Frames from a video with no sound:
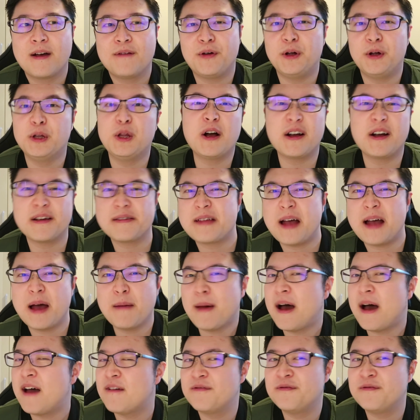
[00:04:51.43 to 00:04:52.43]
the longest
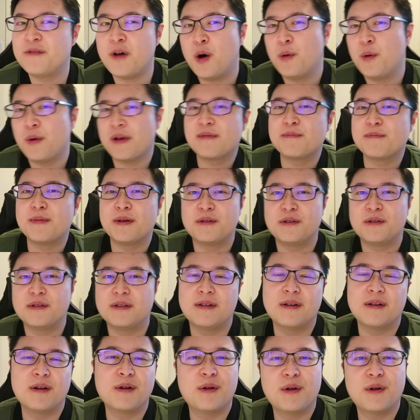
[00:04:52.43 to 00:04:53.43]
time, I've always
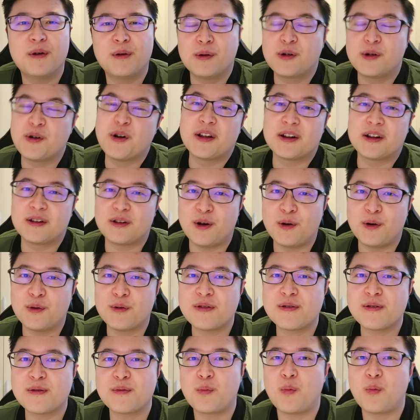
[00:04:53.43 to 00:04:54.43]
been recording
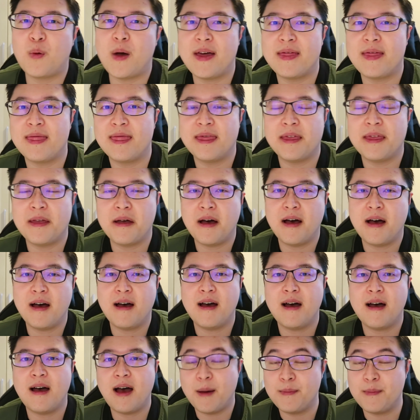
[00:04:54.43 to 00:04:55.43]
those when
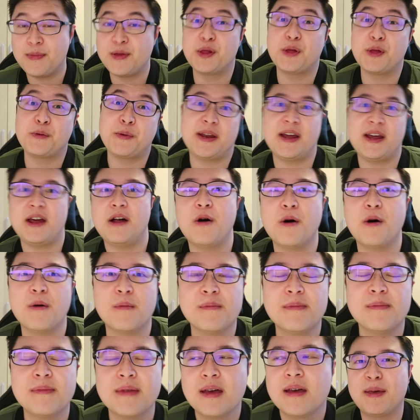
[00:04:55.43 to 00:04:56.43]
I'm the only one at
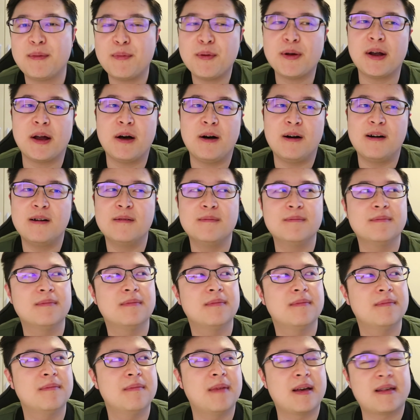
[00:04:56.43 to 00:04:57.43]
home. People at
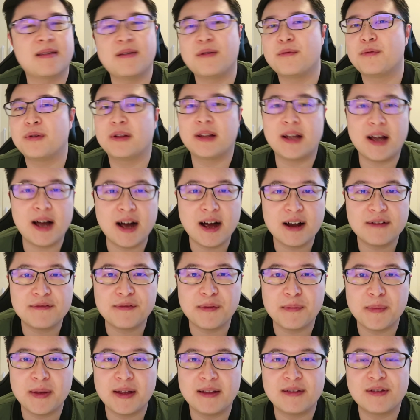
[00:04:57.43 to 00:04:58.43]
home makes it really hard
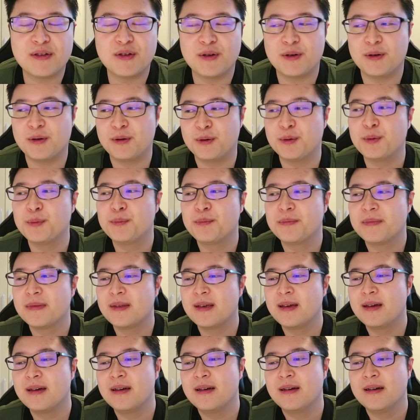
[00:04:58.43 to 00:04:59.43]
for me to
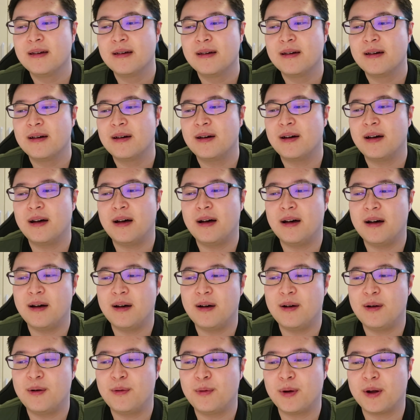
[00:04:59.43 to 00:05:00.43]

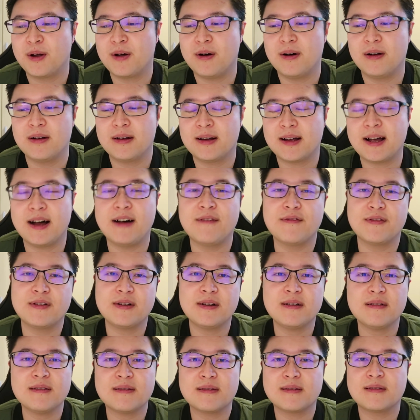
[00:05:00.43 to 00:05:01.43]
record
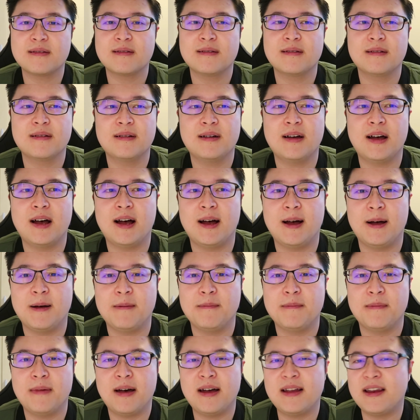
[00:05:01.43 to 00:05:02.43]
covers.
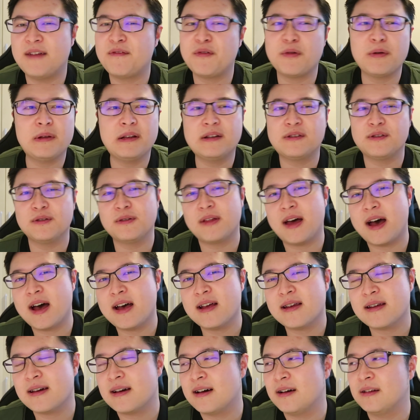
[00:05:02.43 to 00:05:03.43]
I never really do
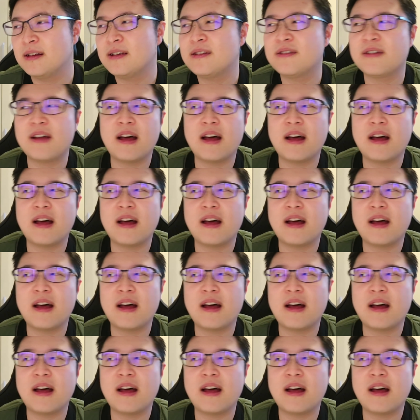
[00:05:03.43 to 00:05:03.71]
that. I only